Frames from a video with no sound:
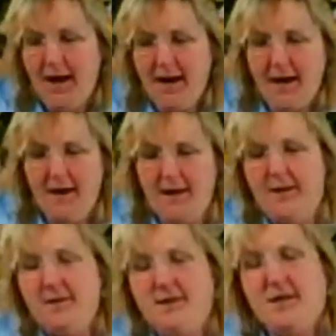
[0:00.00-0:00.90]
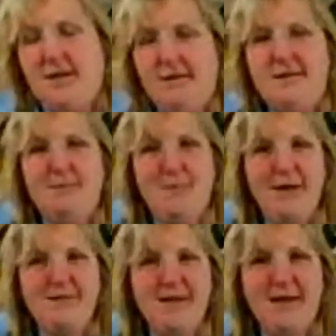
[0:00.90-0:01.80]
And it's
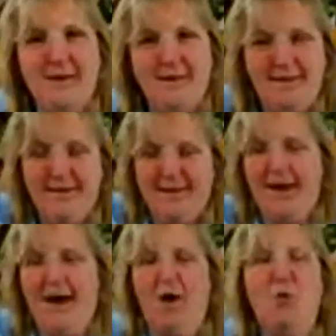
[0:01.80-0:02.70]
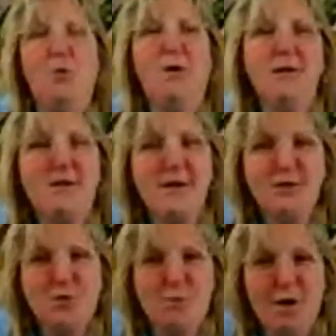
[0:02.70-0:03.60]
amazing how quickly
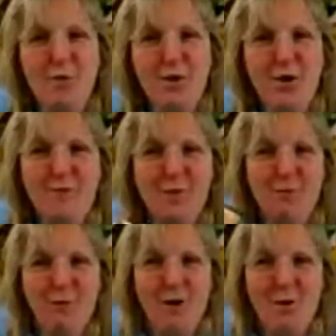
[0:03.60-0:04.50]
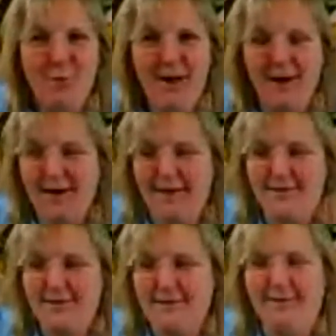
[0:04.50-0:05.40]
things grow and overgrow,
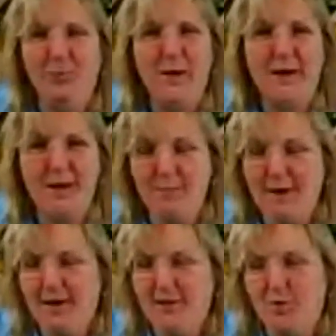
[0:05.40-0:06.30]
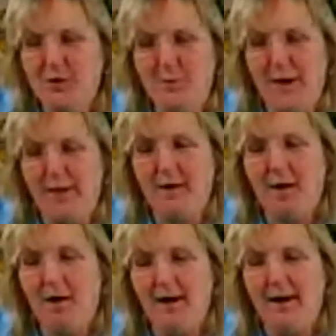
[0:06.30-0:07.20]
and we keep needing to expand the
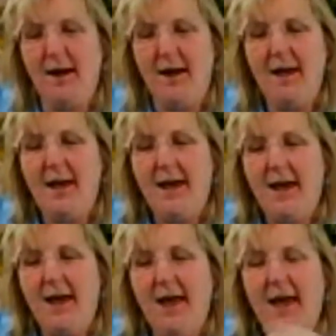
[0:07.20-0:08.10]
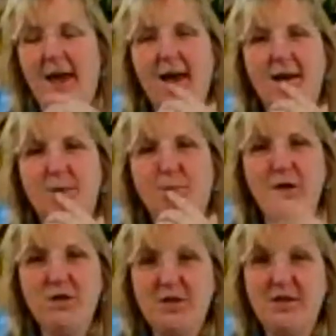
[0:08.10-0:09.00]
garden. And
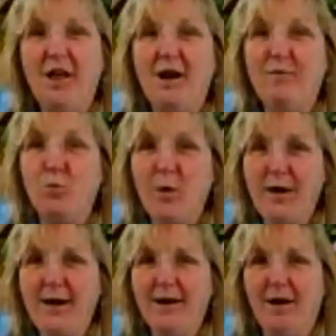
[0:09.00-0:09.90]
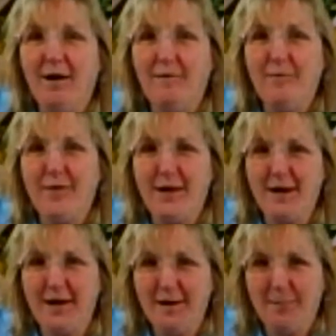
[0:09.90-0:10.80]
Bridget did a lot of the weeding of
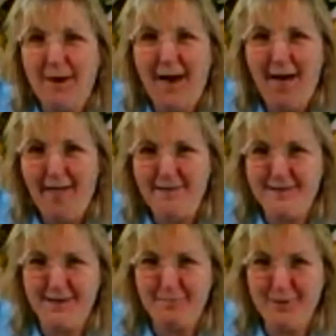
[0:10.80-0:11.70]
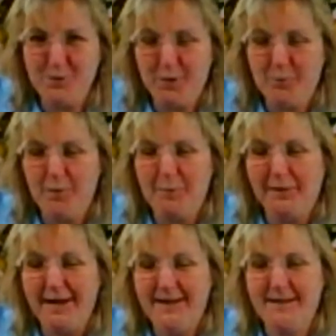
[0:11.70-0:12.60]
the paths in between what we
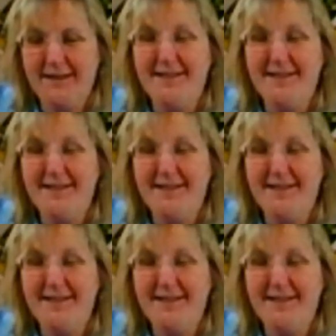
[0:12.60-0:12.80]
planted.